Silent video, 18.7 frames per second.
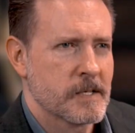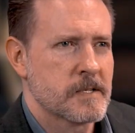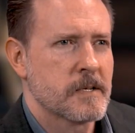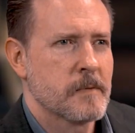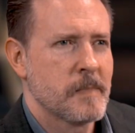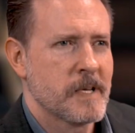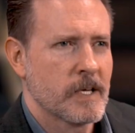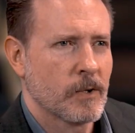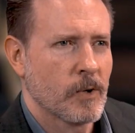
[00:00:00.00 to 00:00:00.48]
is
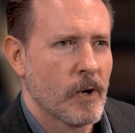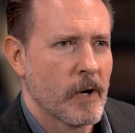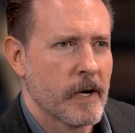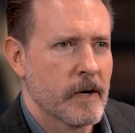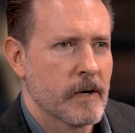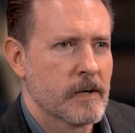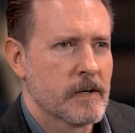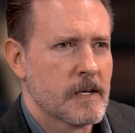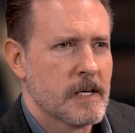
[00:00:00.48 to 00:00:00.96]
to be a
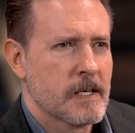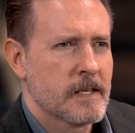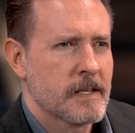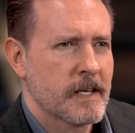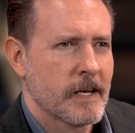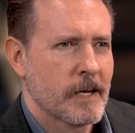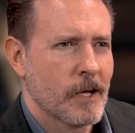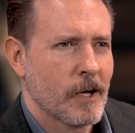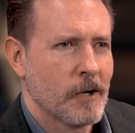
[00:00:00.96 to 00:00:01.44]
lawyer.
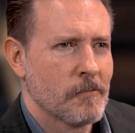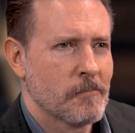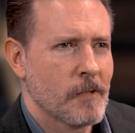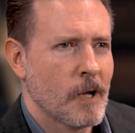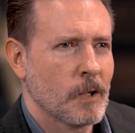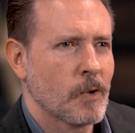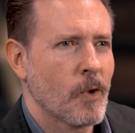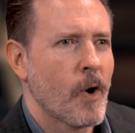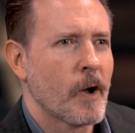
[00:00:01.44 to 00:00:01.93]
That a,
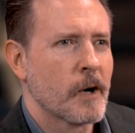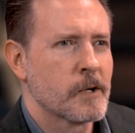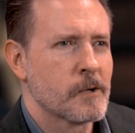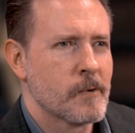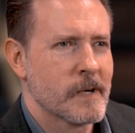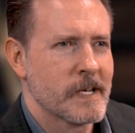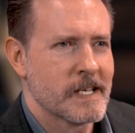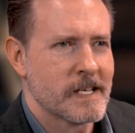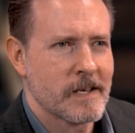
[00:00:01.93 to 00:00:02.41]
a law
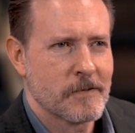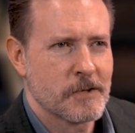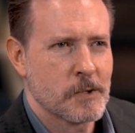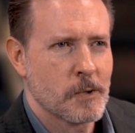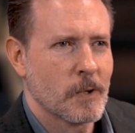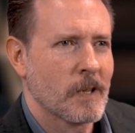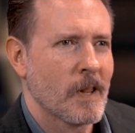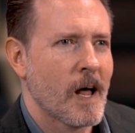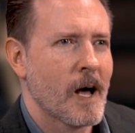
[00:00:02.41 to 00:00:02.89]
degree gives
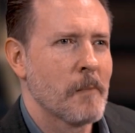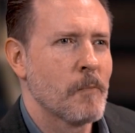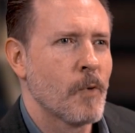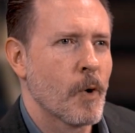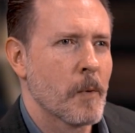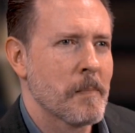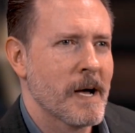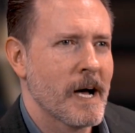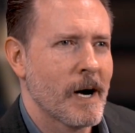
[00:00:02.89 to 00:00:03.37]
you a lot
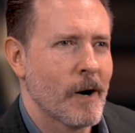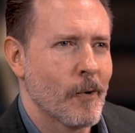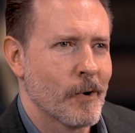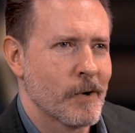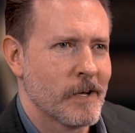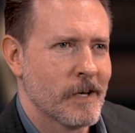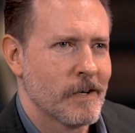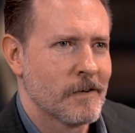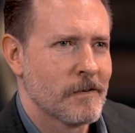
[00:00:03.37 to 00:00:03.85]
more
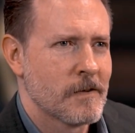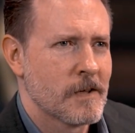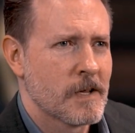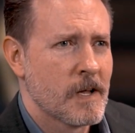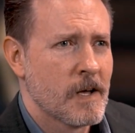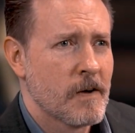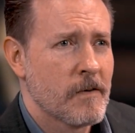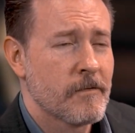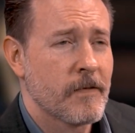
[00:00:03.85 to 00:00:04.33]
power to
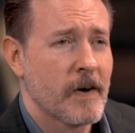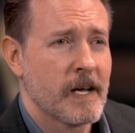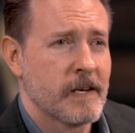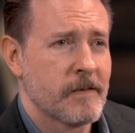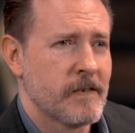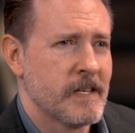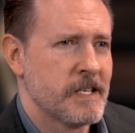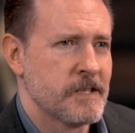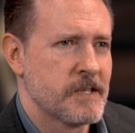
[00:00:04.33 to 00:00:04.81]

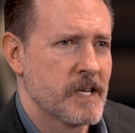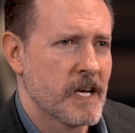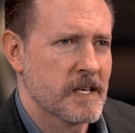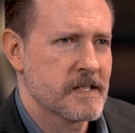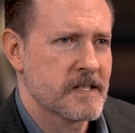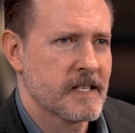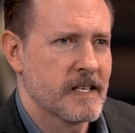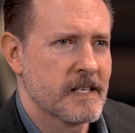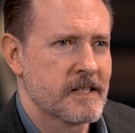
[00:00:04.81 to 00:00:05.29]
fight
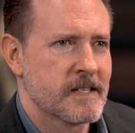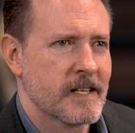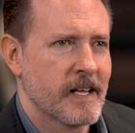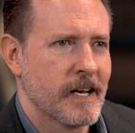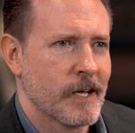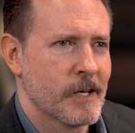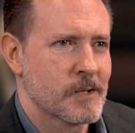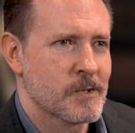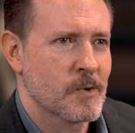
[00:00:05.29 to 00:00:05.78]
injustice
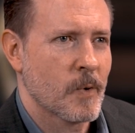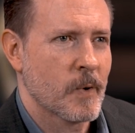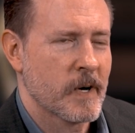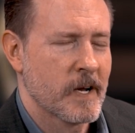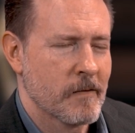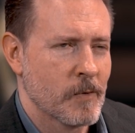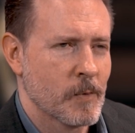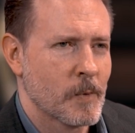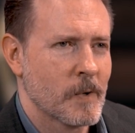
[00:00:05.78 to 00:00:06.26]
than a sword
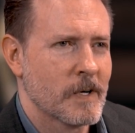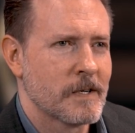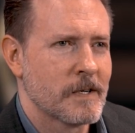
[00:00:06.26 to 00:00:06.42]
ever